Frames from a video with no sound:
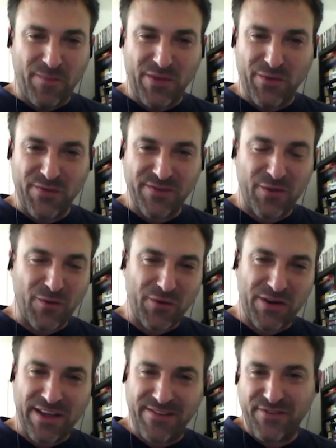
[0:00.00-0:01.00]
There was no
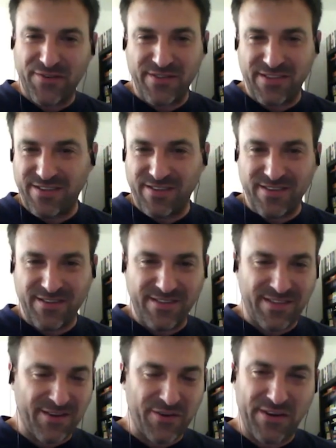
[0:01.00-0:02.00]
connection. The
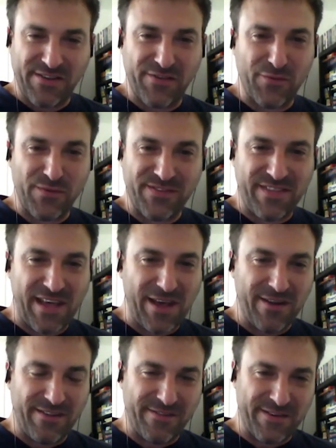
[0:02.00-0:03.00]
connection was
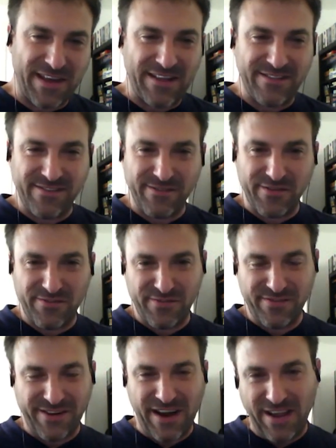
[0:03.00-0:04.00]
down. So I had to
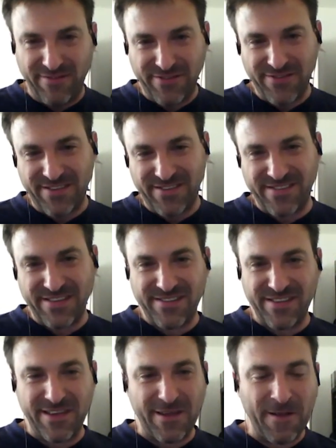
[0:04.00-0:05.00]
drive to the
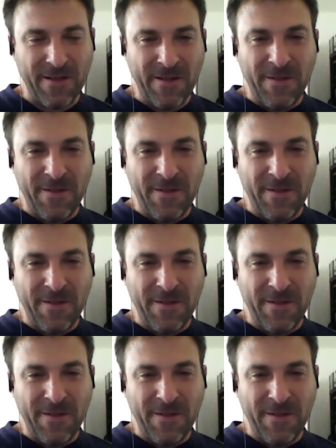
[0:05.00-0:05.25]
city.